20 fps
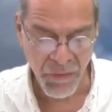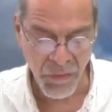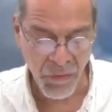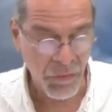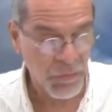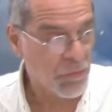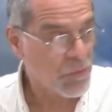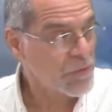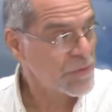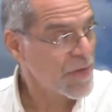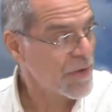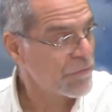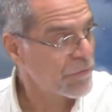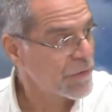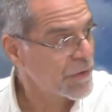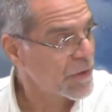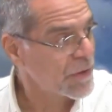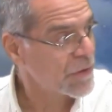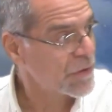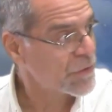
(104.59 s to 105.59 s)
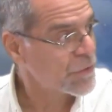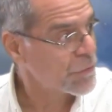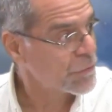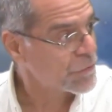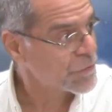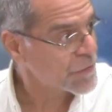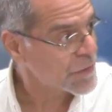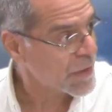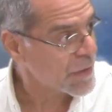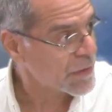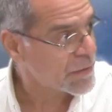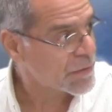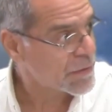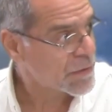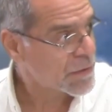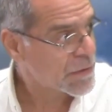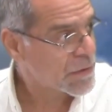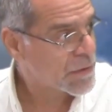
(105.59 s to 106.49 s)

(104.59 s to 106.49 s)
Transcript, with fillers: almost everything that you've said,